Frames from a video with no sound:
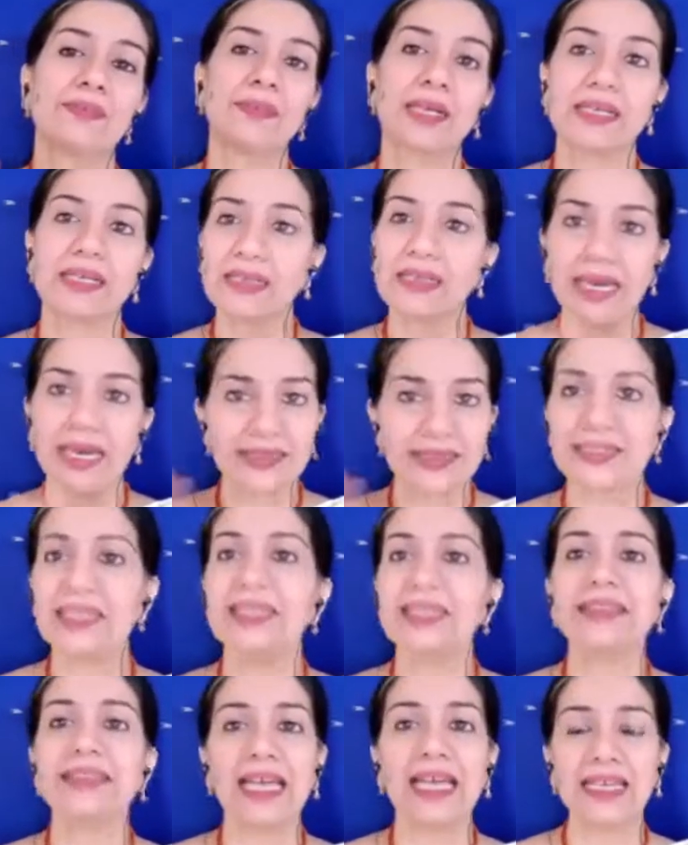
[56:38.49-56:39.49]
But other
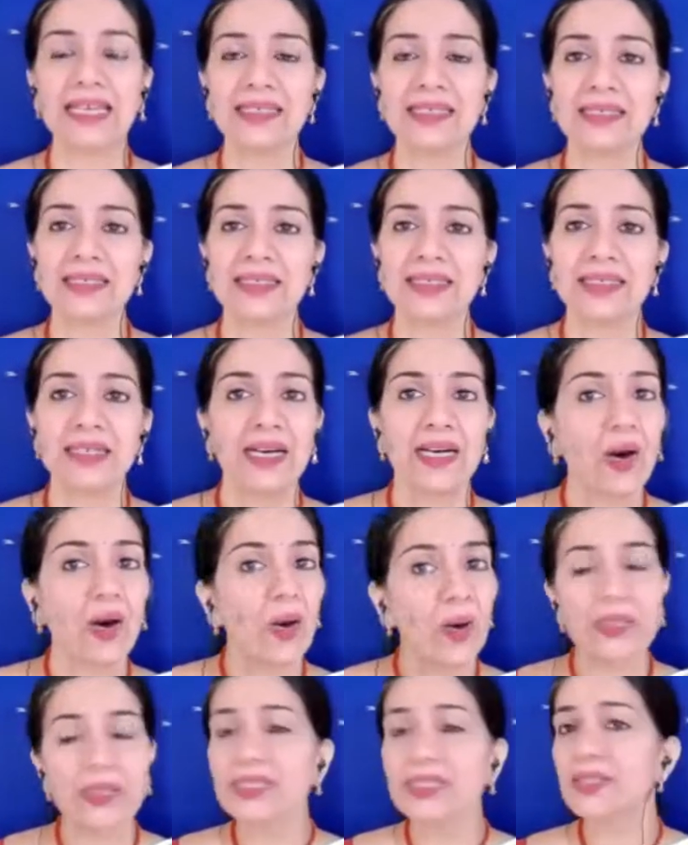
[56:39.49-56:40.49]
than that,
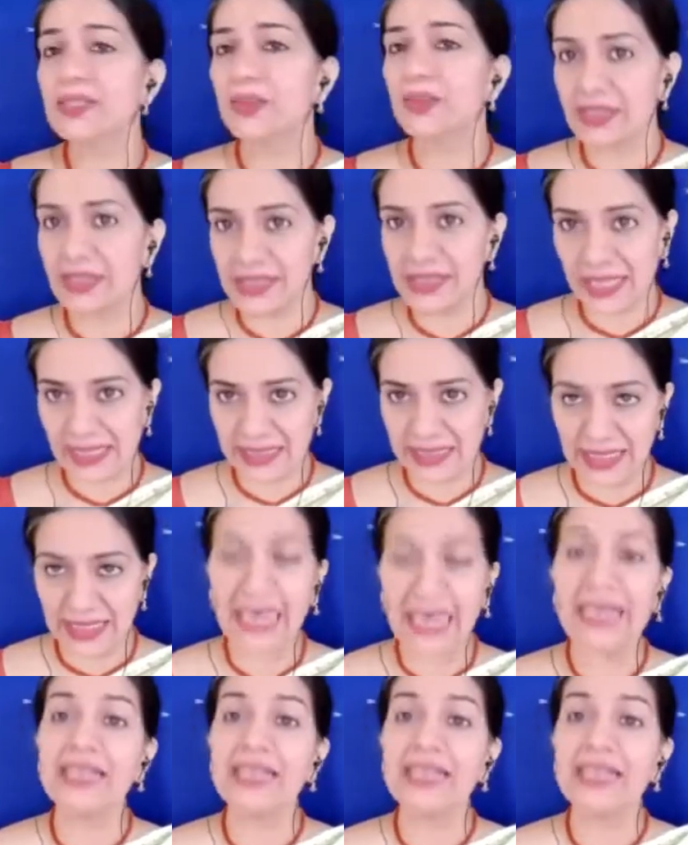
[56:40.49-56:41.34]
all the stories I